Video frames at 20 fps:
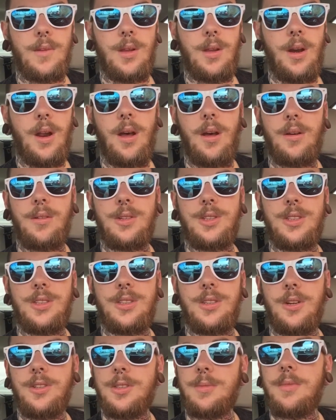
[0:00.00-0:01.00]
You know,
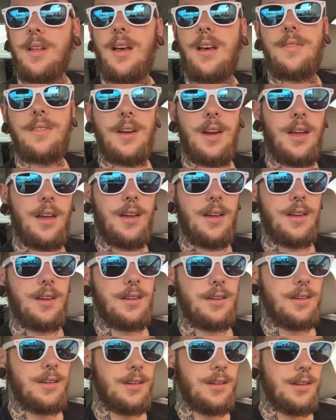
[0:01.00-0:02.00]
show some love
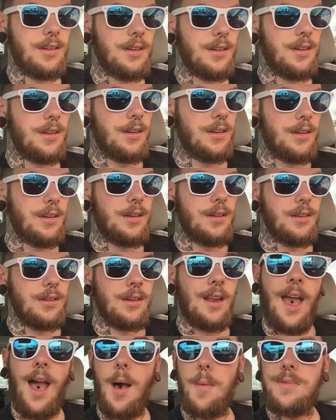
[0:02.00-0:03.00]
and
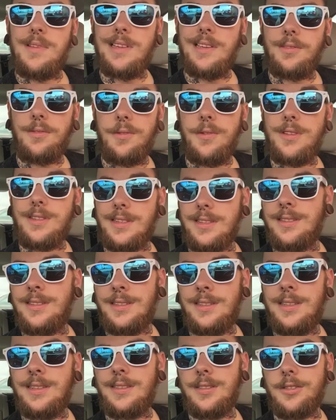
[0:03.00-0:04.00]
help us get through this, because
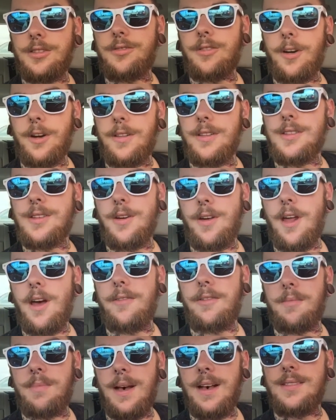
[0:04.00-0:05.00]
this is a struggle that's gone on
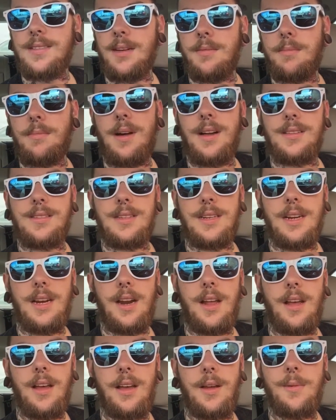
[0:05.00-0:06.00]
for the past couple months, and
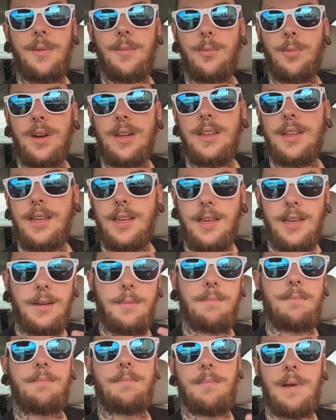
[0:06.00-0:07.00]
it really
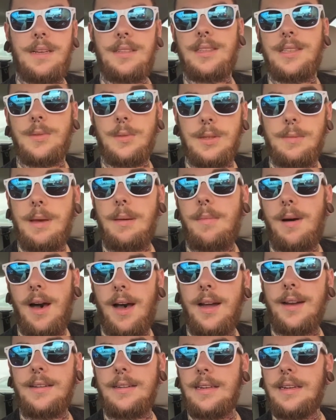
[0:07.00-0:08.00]
messes with my
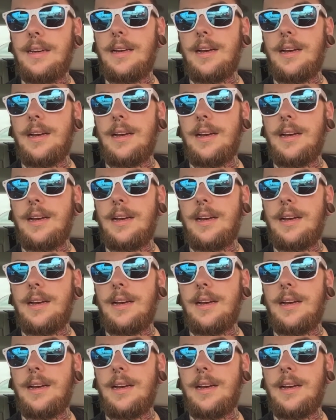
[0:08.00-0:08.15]
mind.